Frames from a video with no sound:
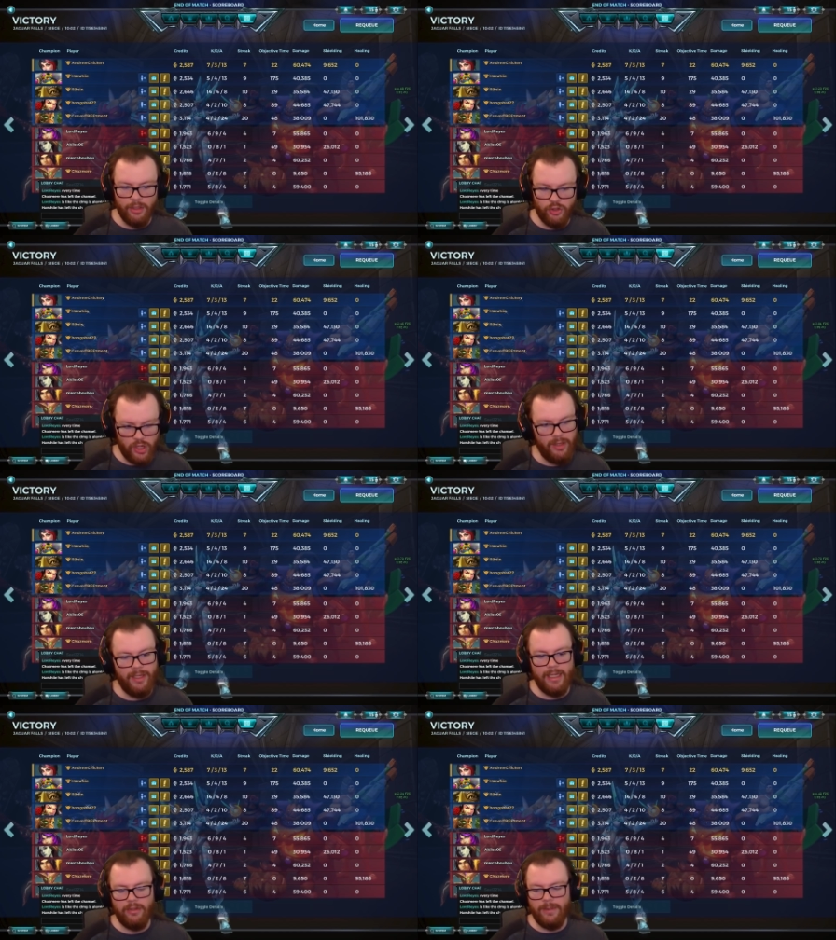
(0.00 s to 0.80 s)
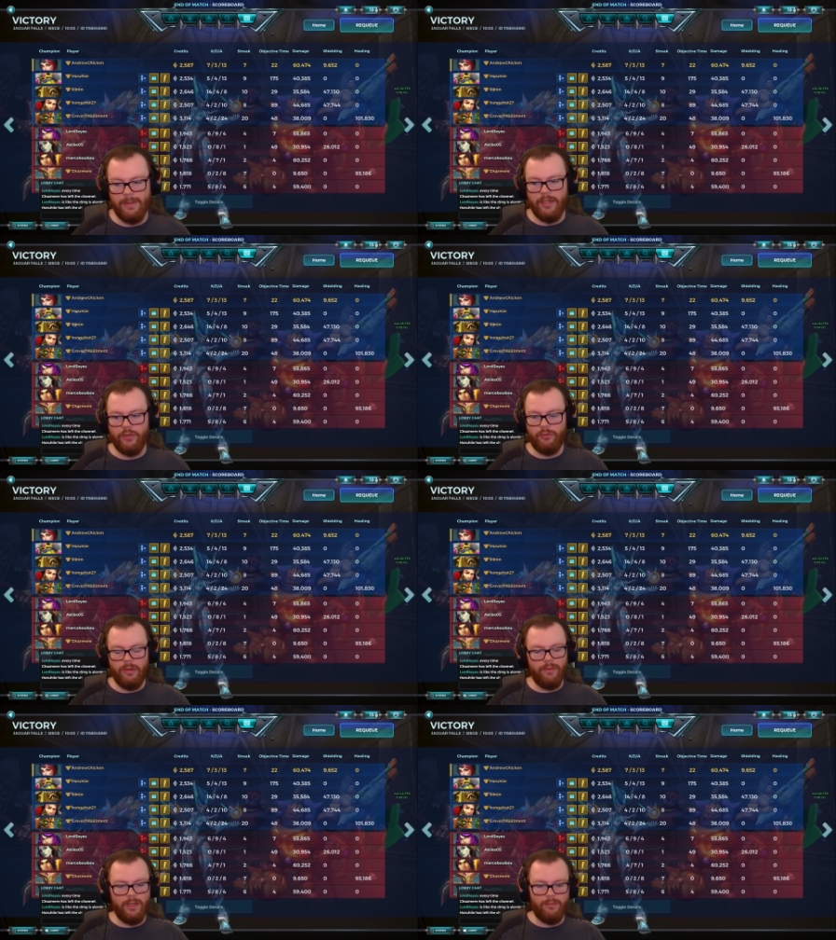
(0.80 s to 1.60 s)
Sha Lin out DPSs
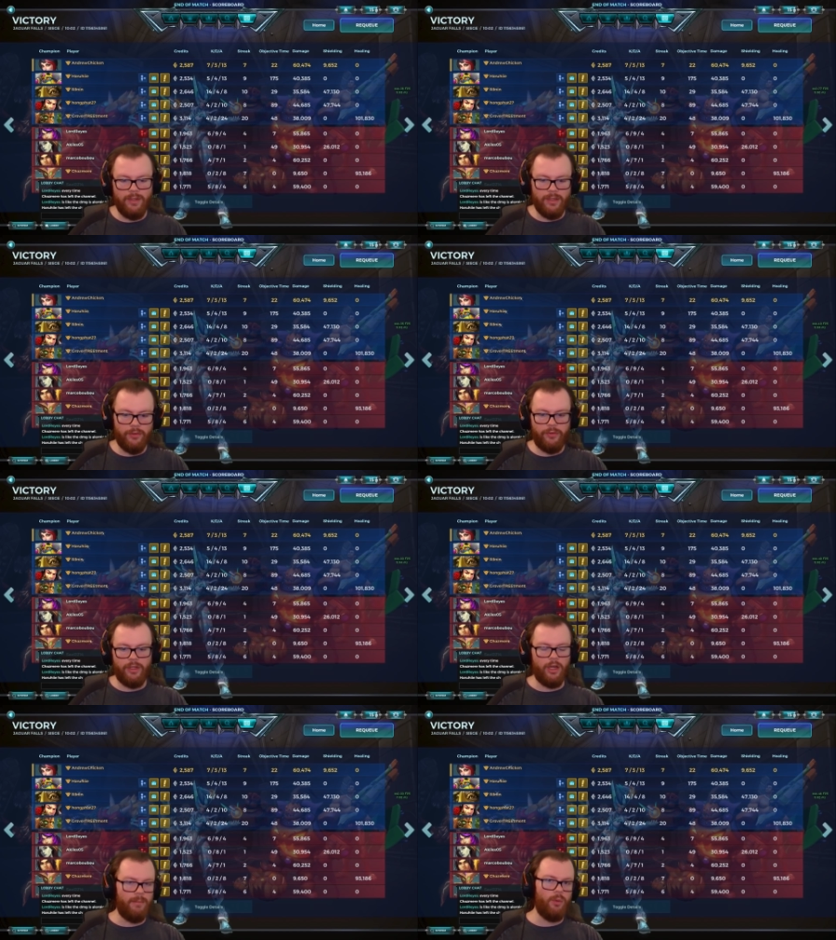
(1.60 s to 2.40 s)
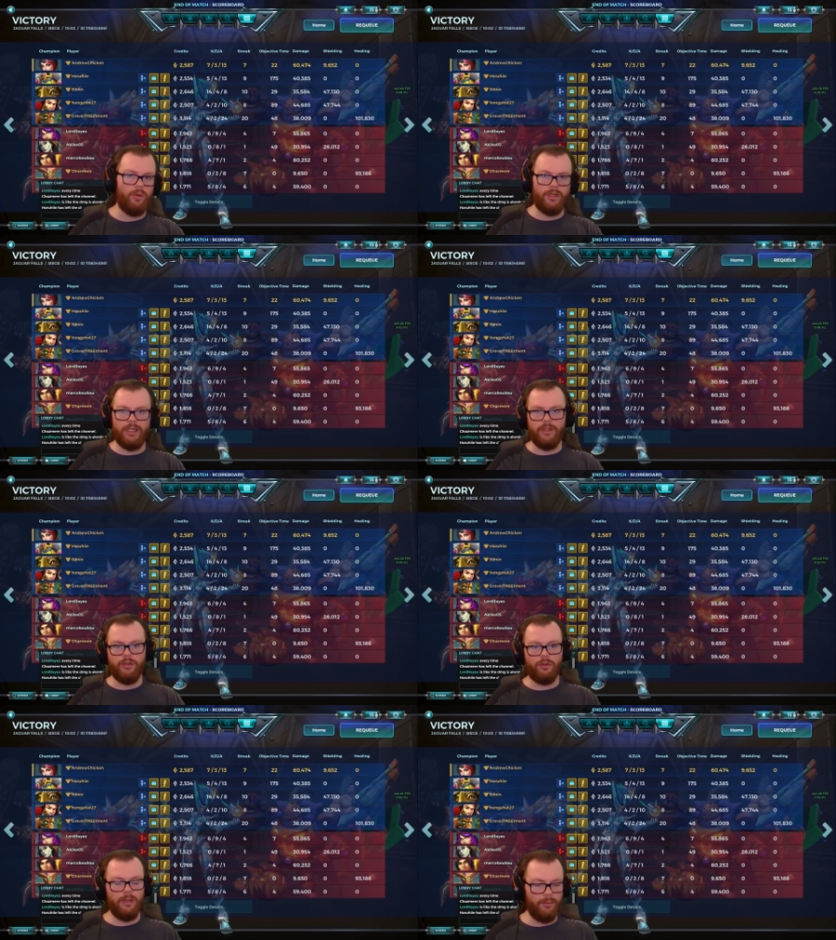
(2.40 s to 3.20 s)
Vivian if he does the combo where he, you
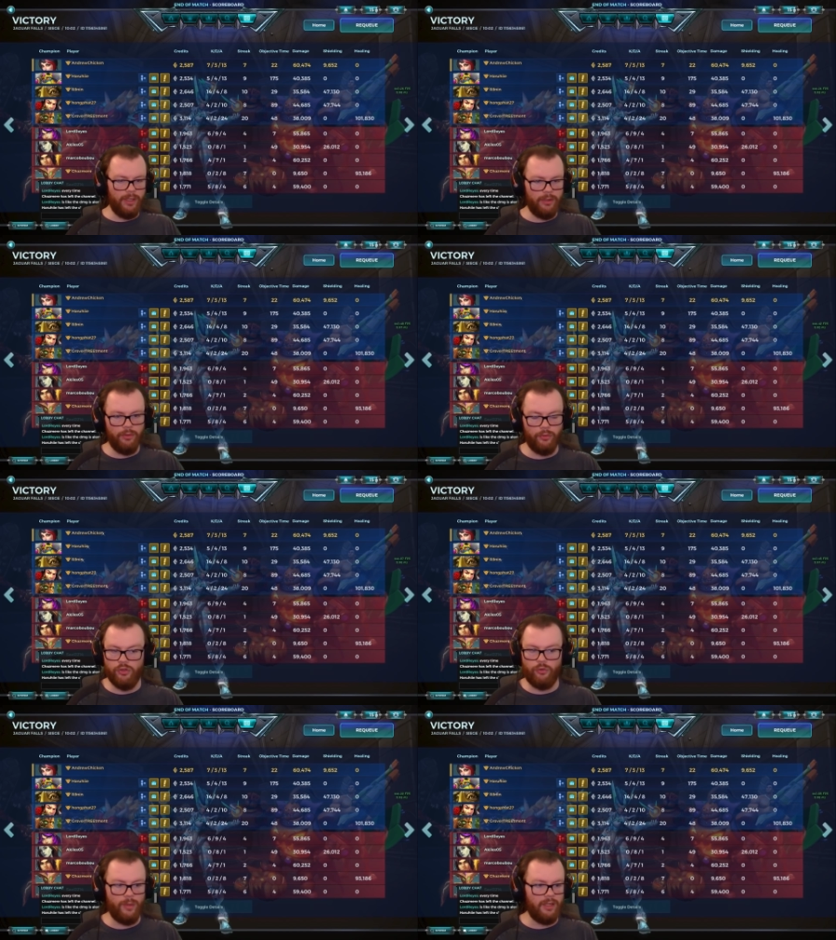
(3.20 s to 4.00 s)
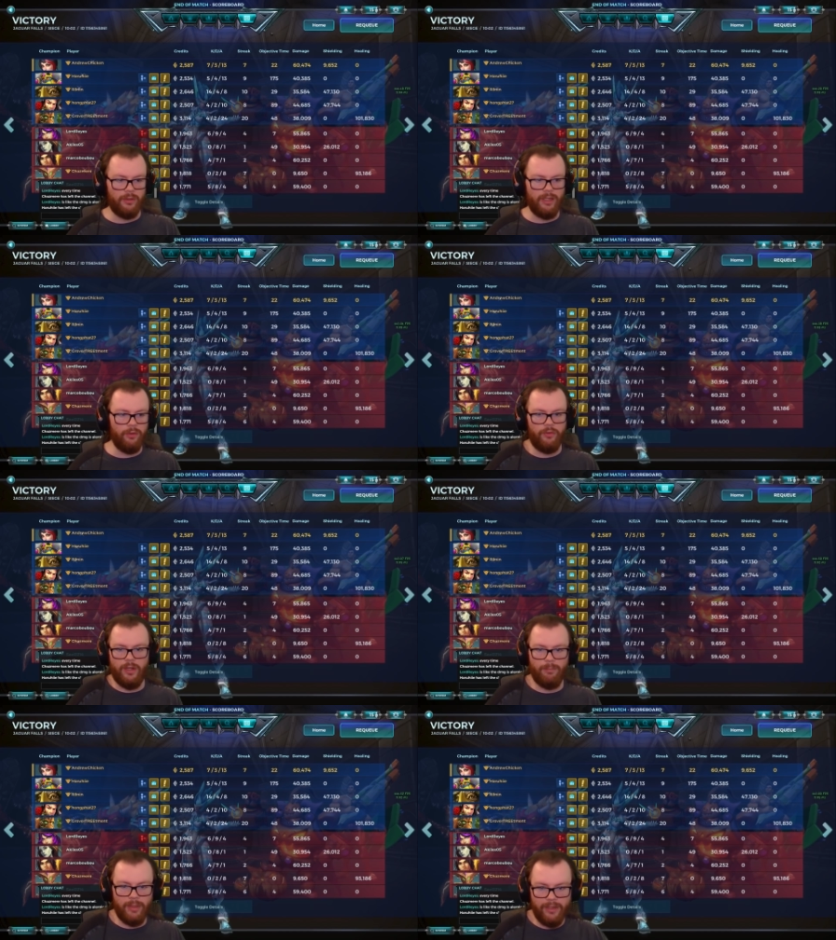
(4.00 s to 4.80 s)
know, cripple arrows or just regular arrows and
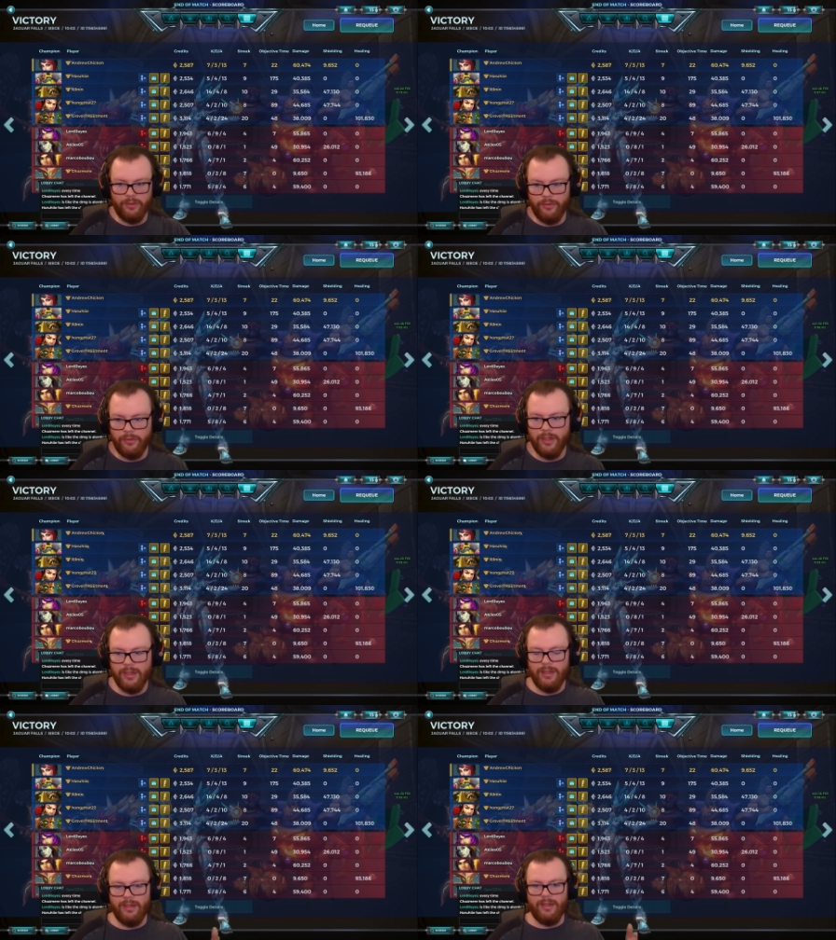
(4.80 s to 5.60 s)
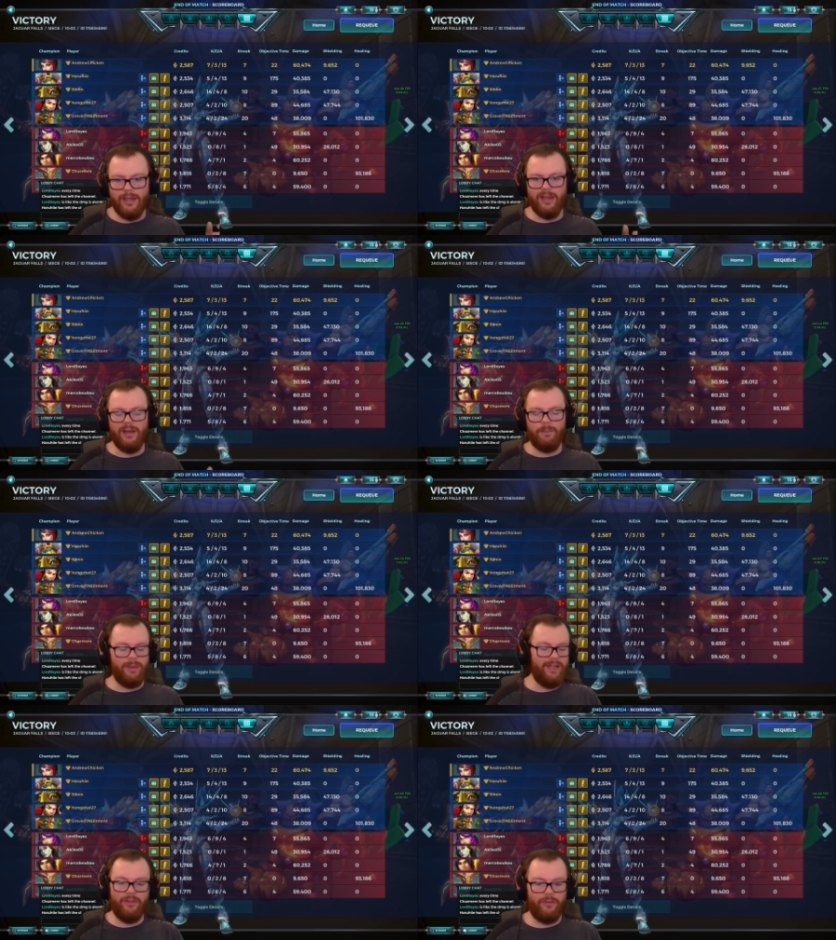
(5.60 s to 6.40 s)
then planteds. Uh,
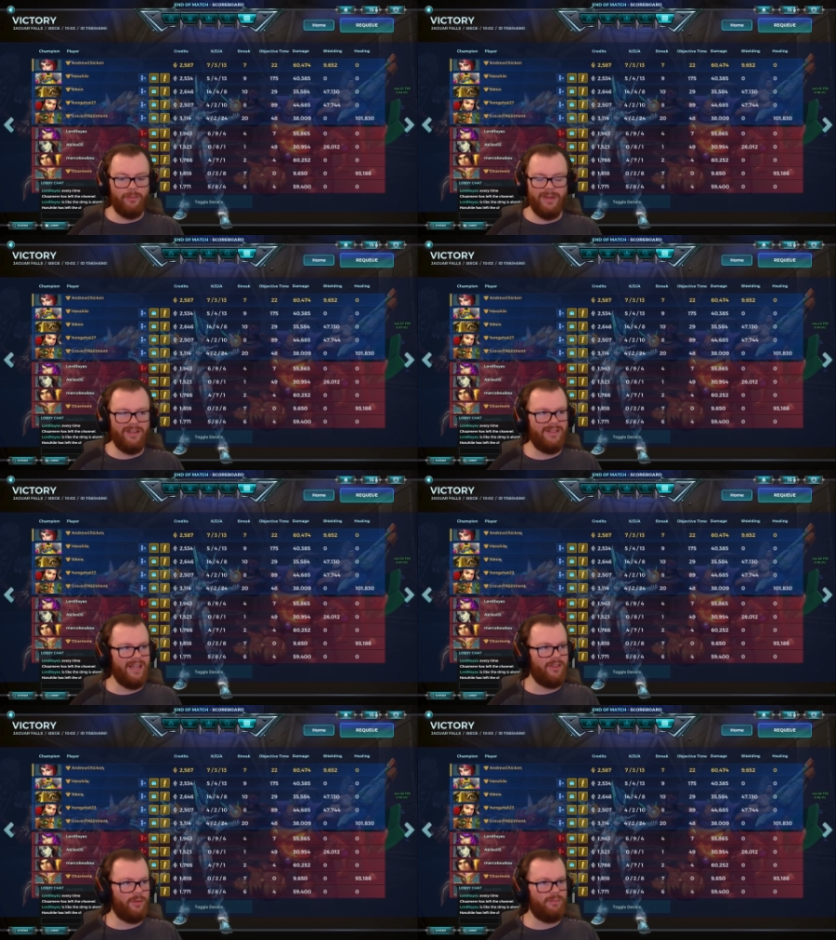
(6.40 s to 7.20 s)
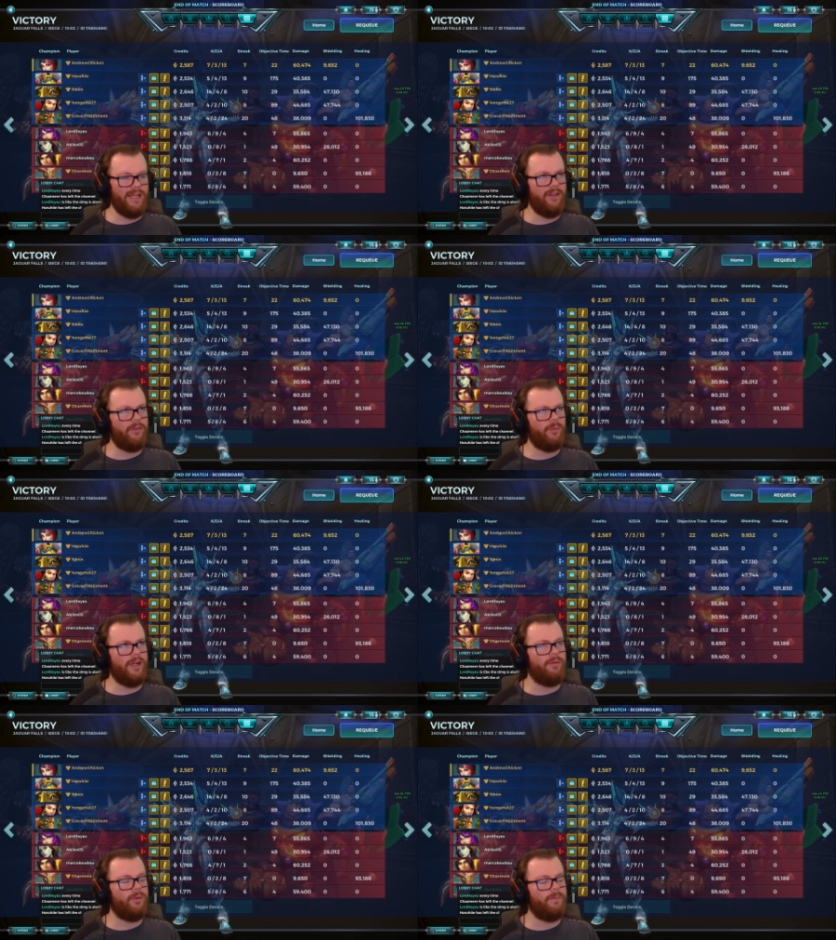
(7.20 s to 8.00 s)
planteds me to death or plants
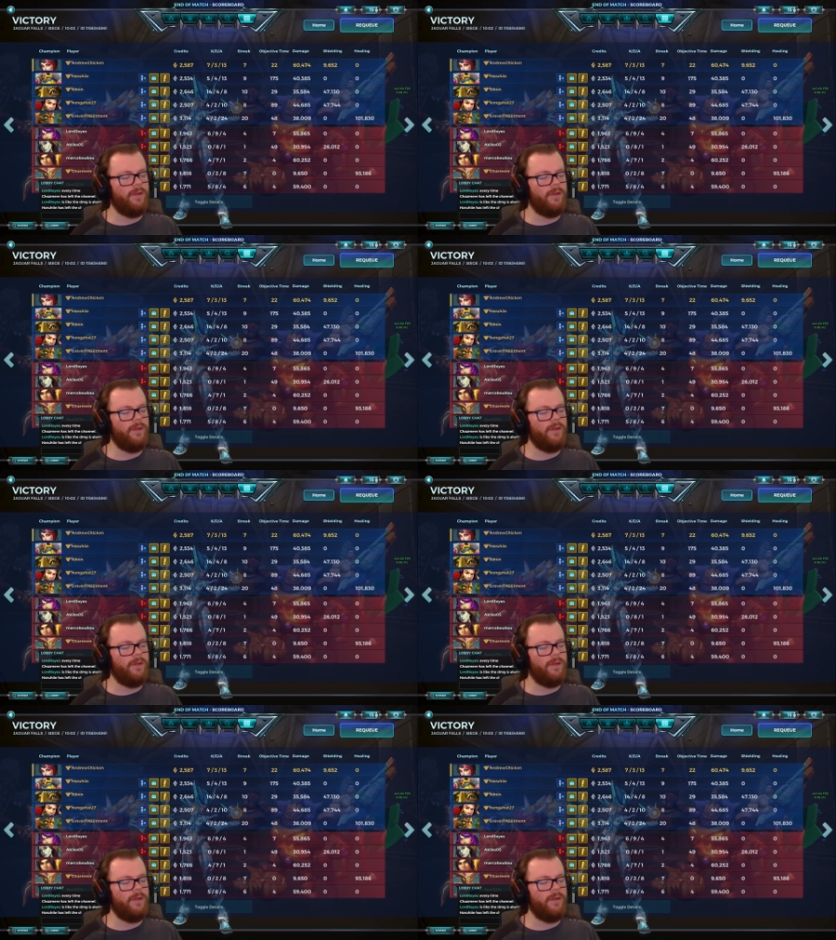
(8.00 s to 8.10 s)
whatever.